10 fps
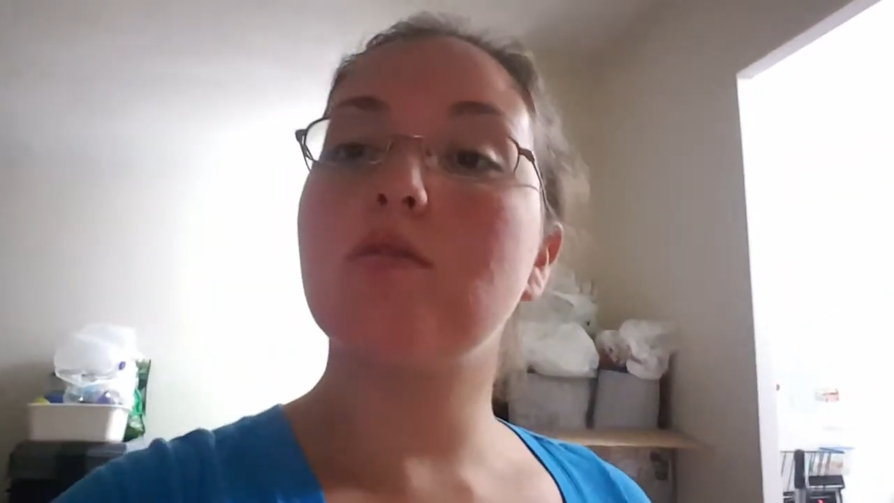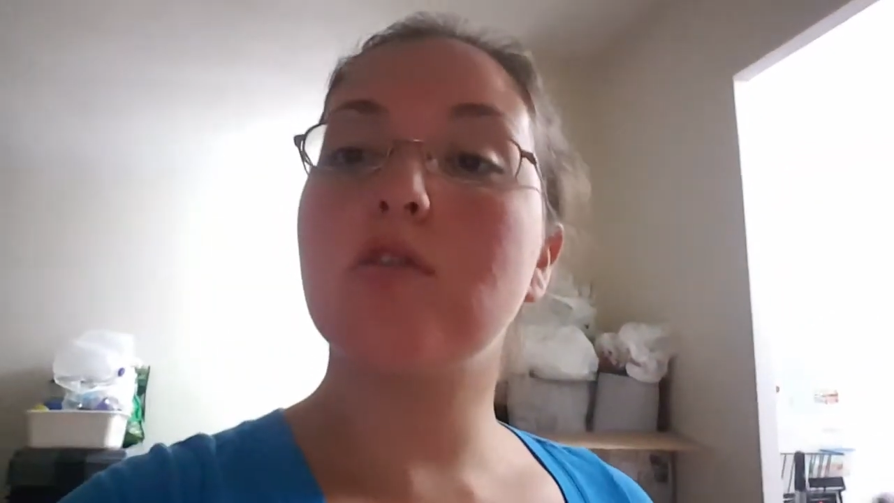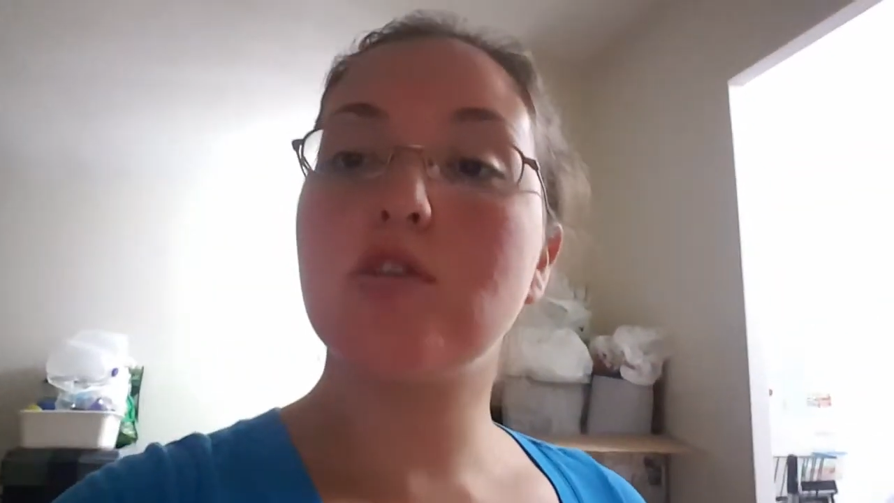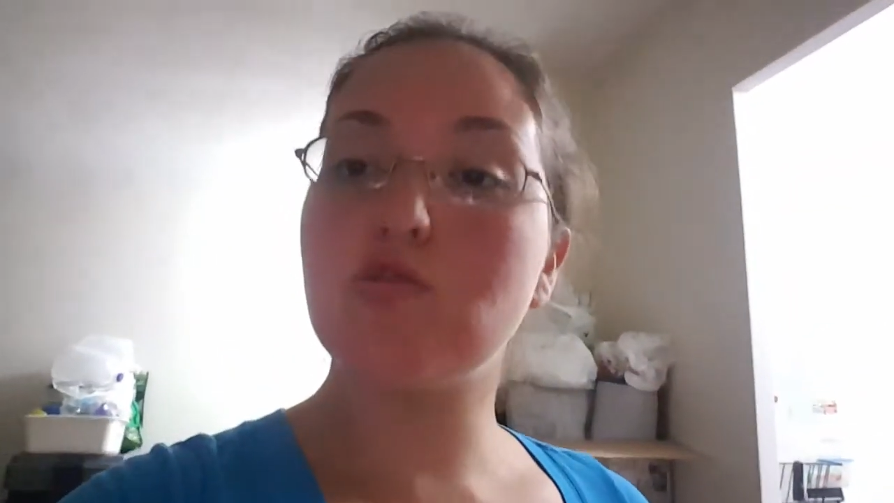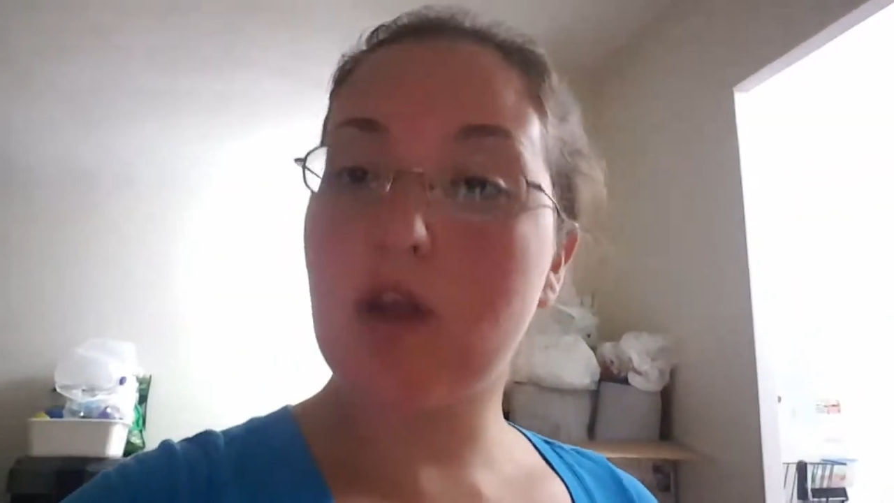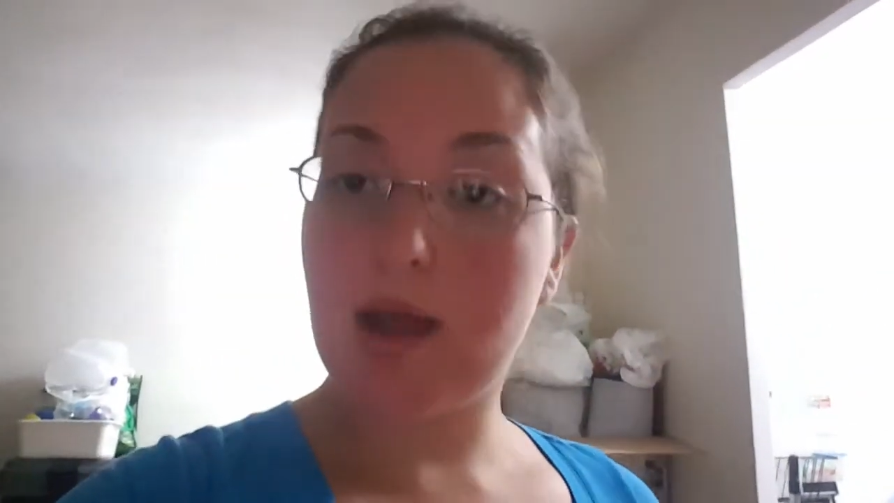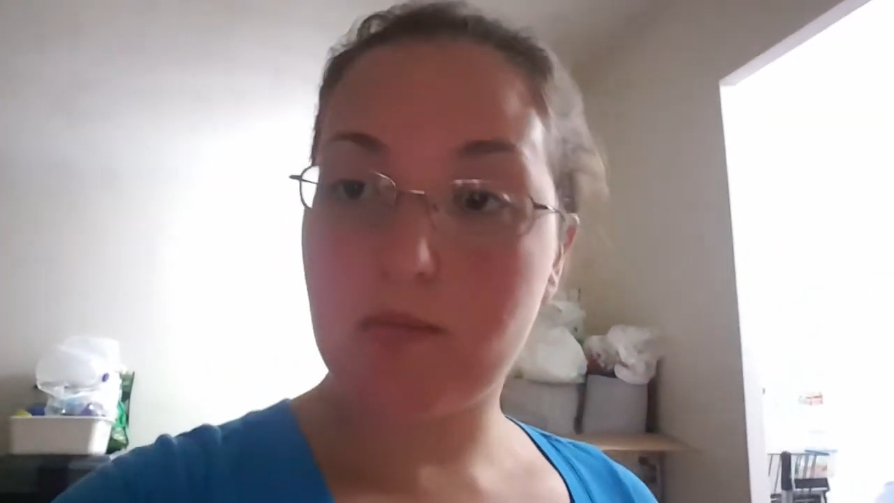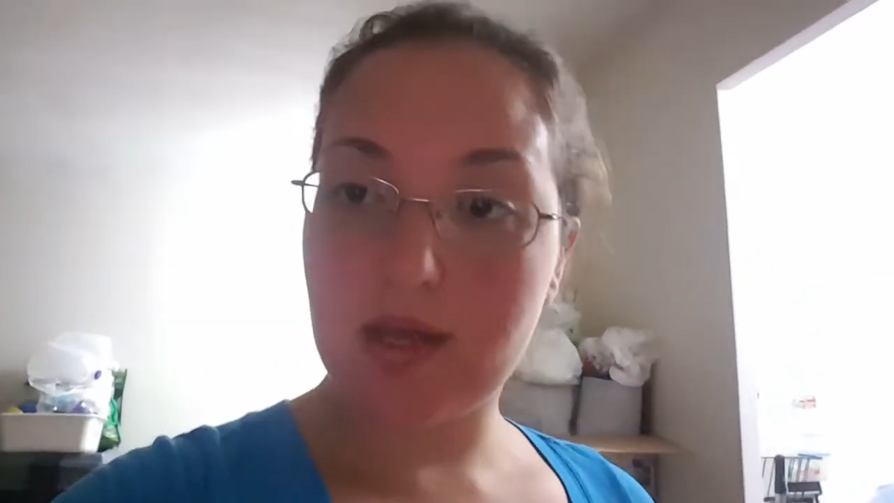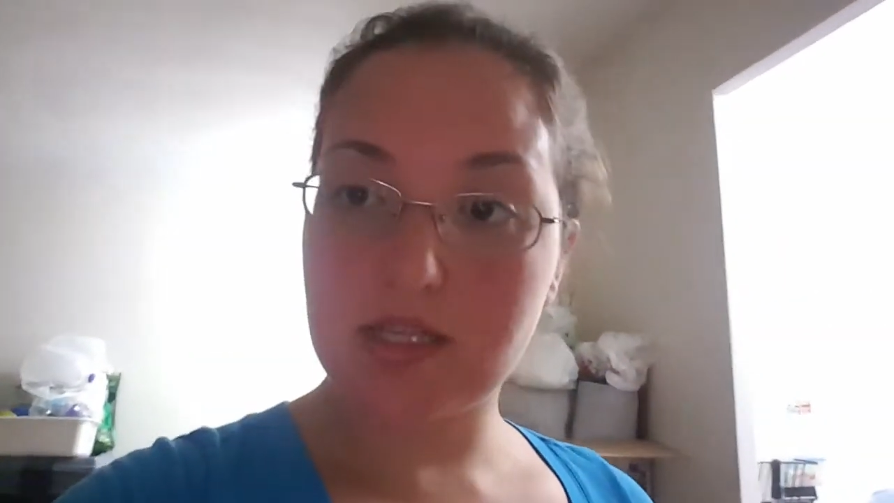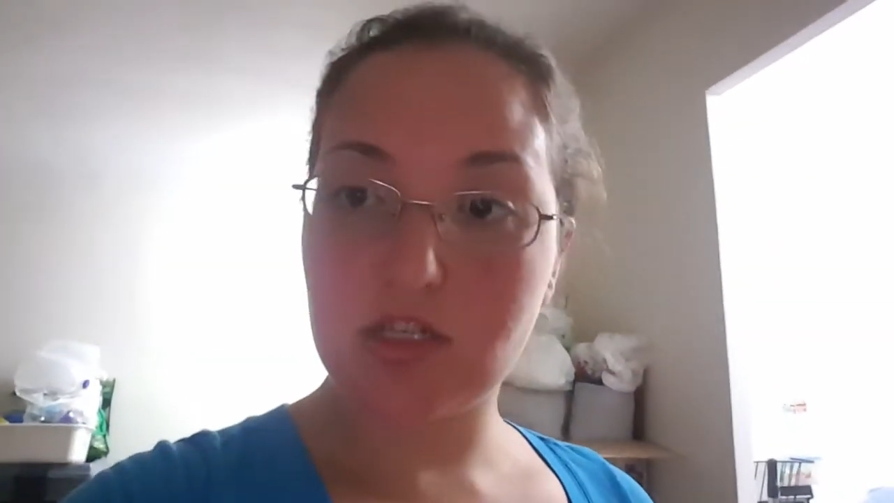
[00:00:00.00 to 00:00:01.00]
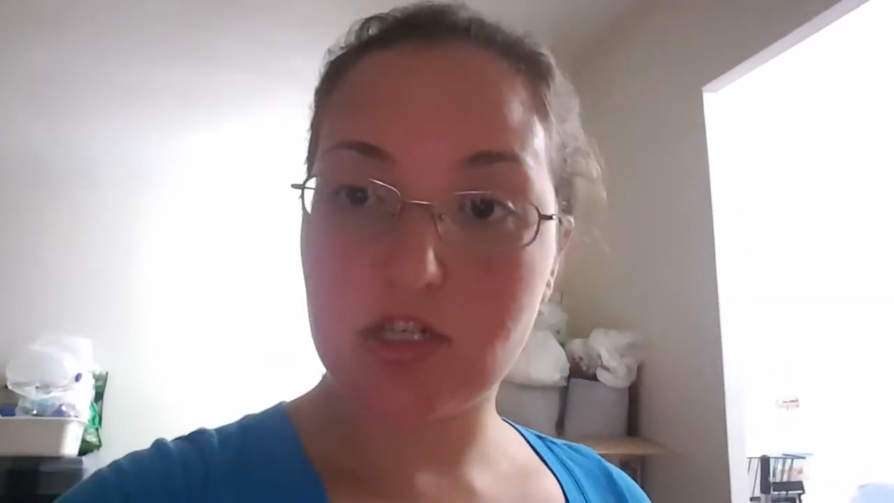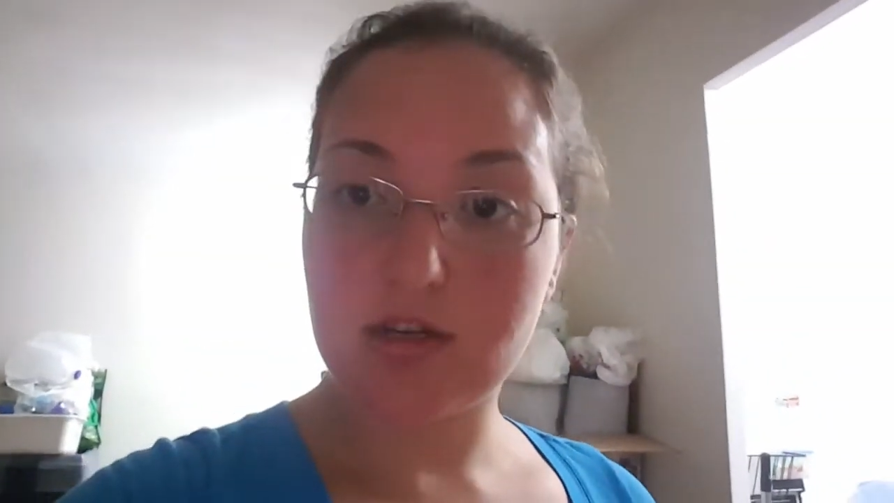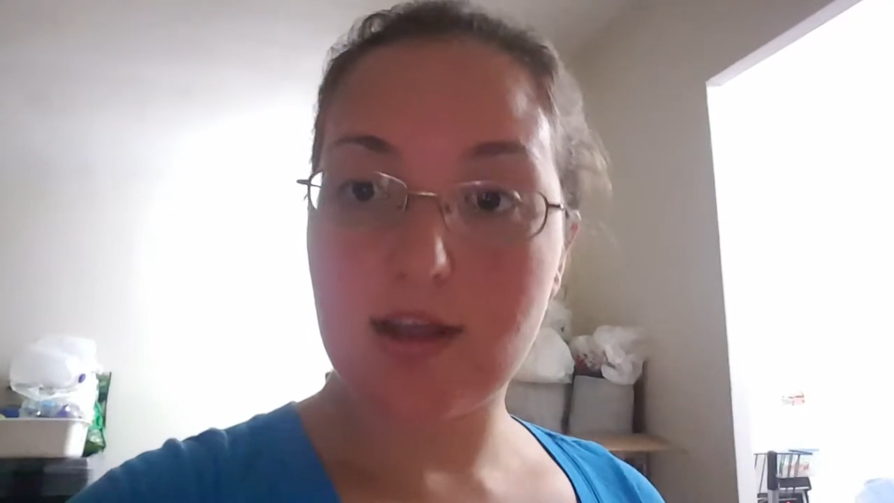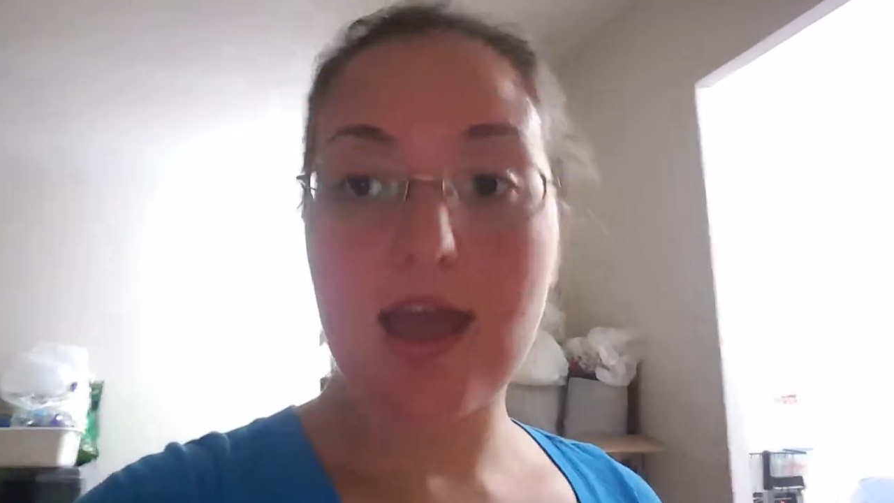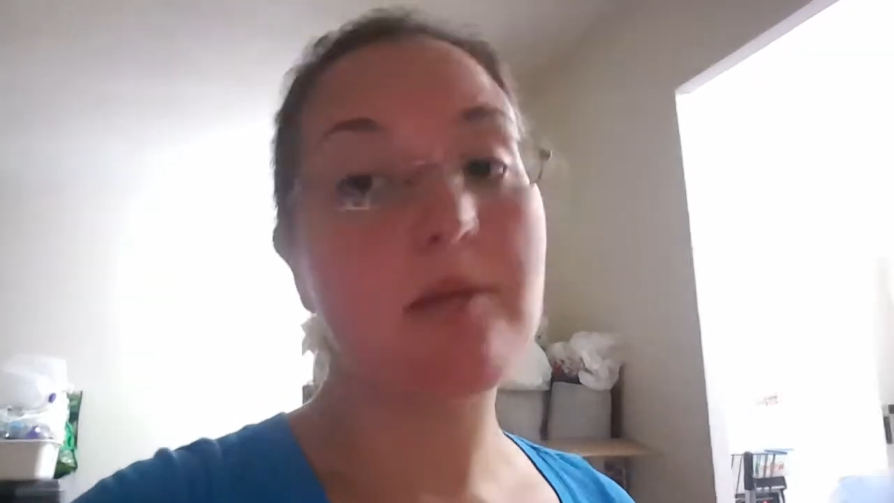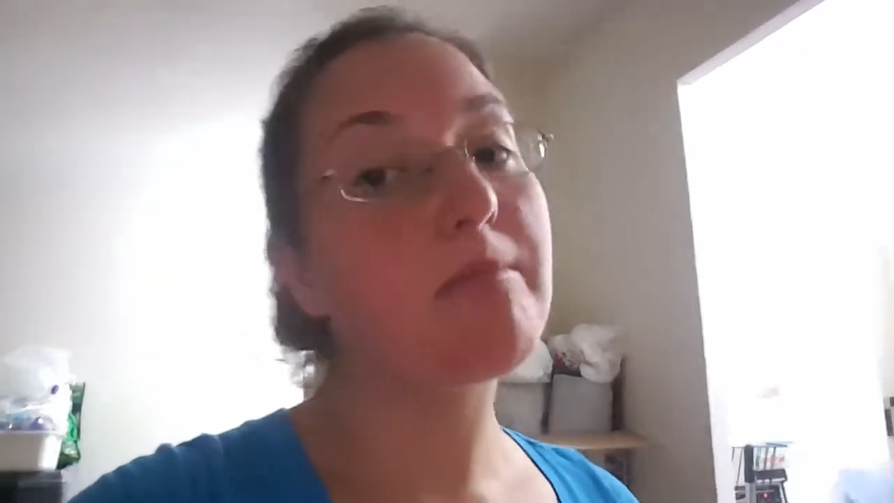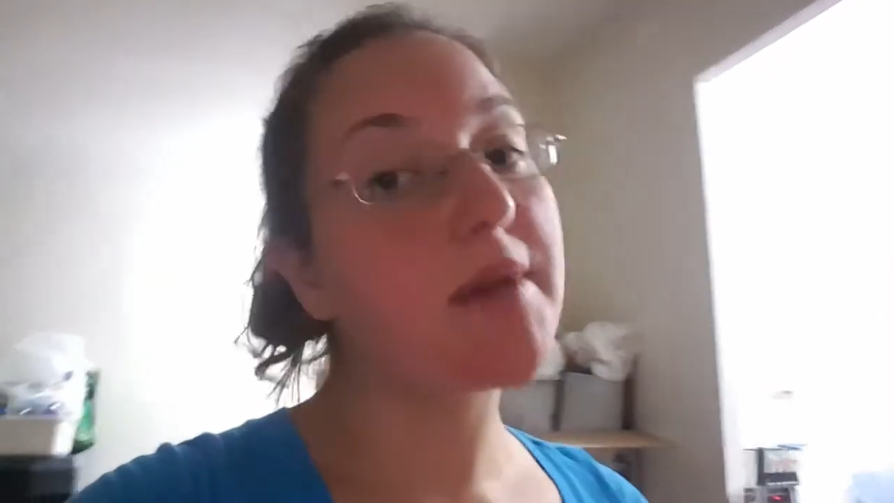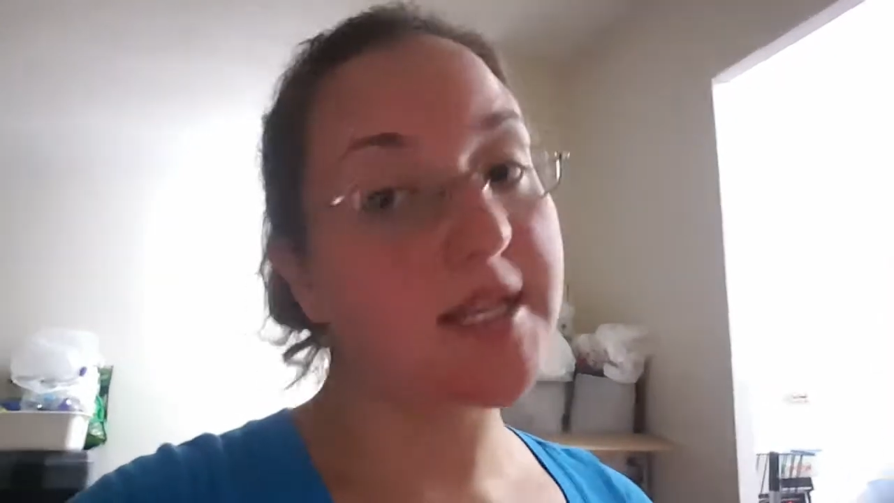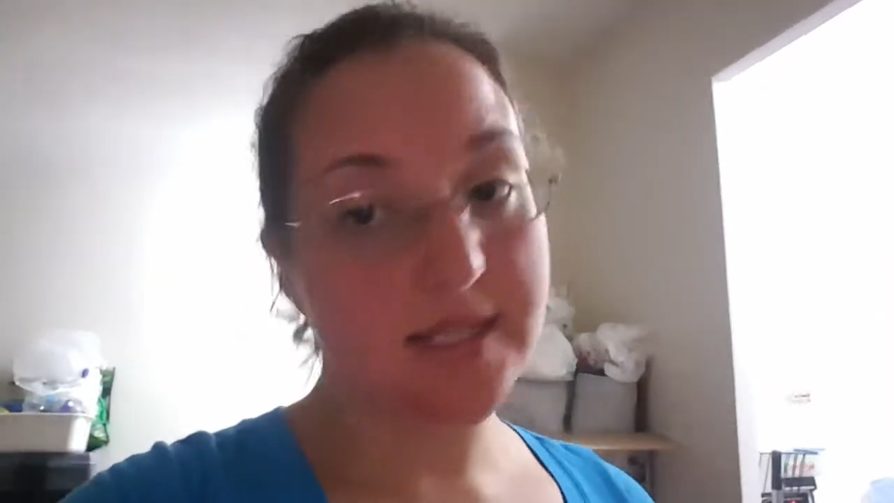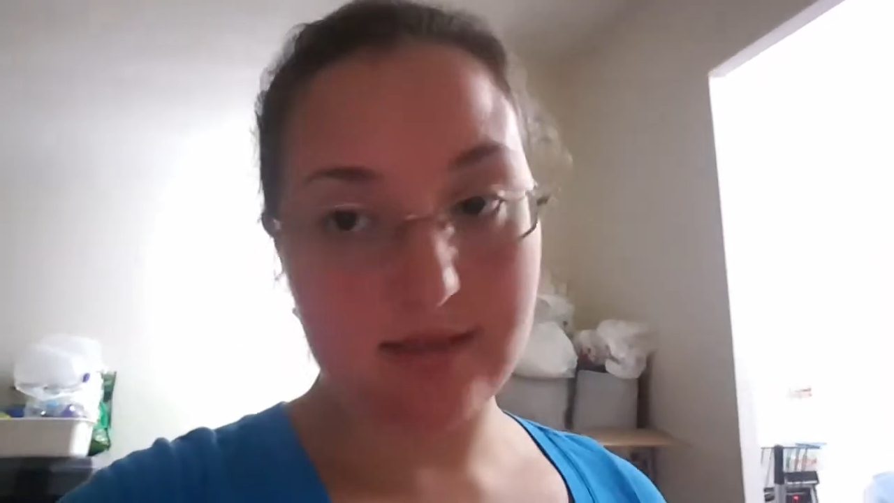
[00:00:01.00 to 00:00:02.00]
the dry mixture and
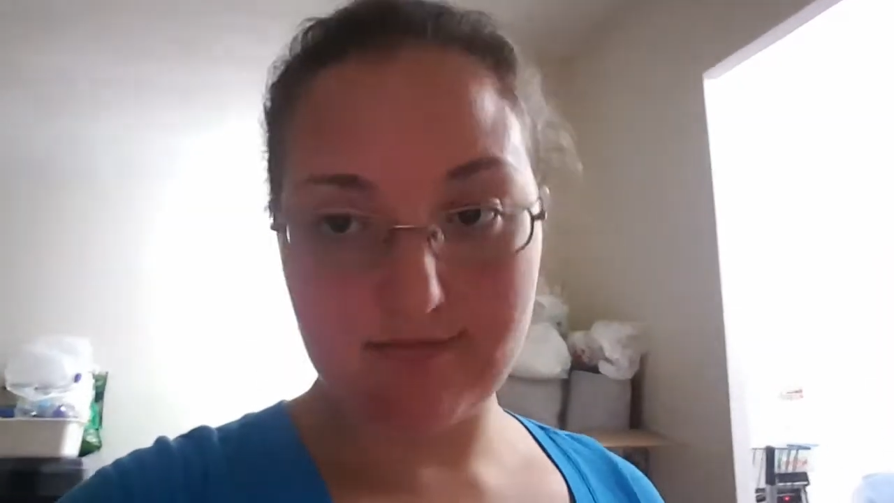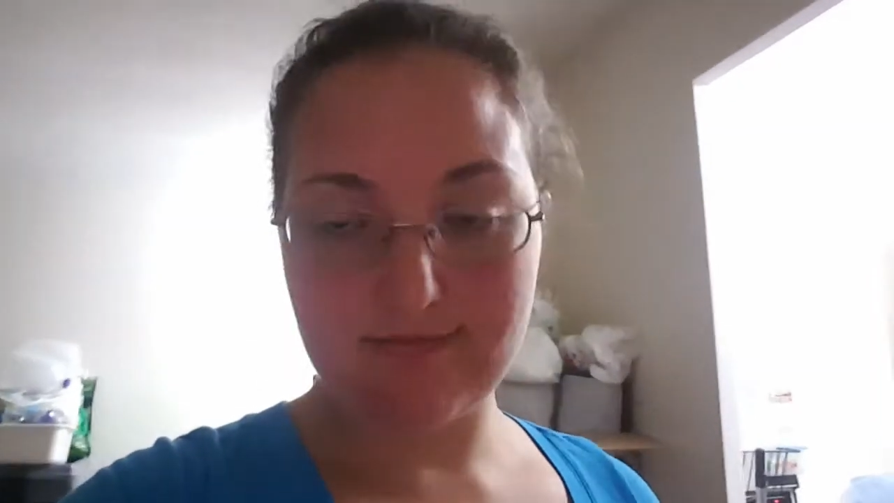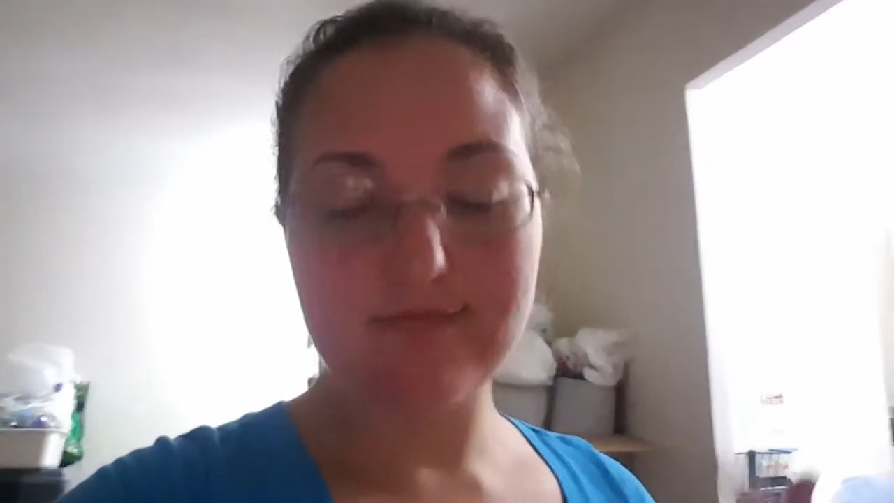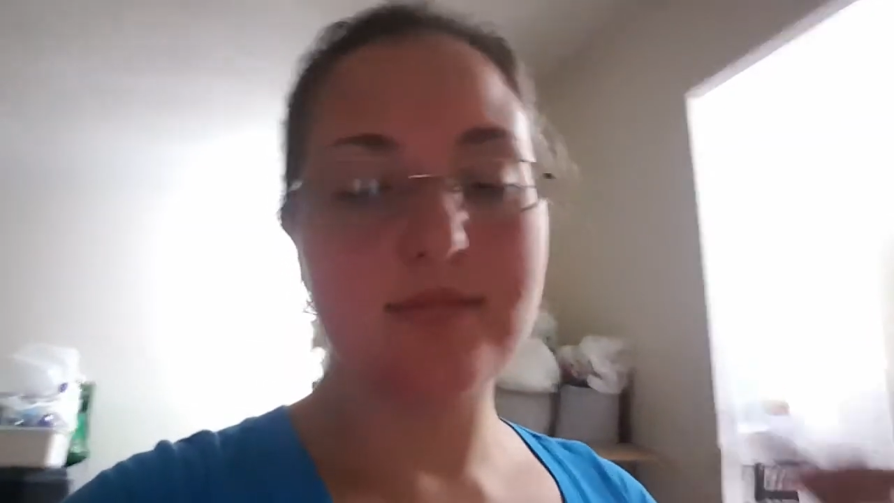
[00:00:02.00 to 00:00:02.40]
mix it